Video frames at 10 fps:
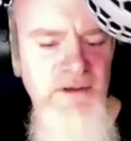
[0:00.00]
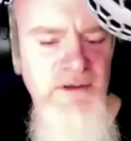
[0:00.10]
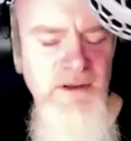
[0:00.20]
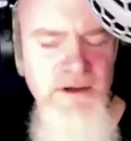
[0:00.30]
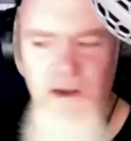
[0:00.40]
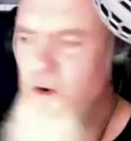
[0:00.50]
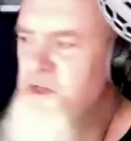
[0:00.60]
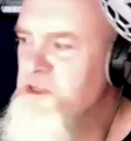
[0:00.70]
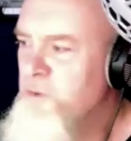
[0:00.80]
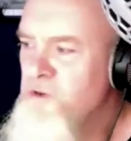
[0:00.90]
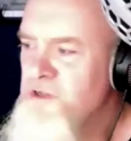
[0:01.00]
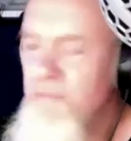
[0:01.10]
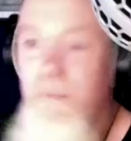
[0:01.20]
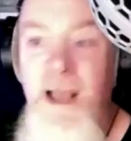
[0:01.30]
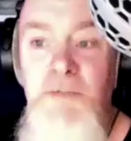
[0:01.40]
And I suppose
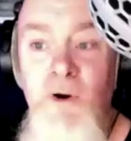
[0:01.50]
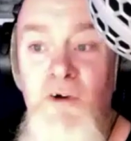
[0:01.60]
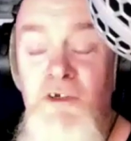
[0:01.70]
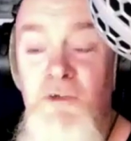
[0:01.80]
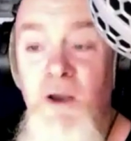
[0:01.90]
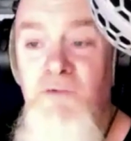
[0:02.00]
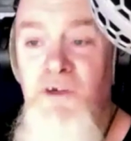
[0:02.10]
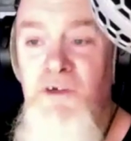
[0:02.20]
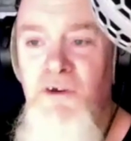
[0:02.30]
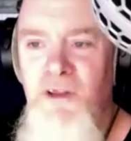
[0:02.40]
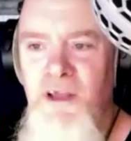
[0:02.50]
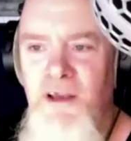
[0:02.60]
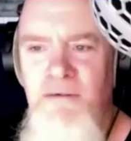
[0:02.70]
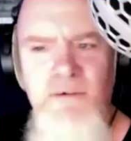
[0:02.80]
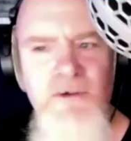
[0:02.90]
Matchbox as well. Just thought of that.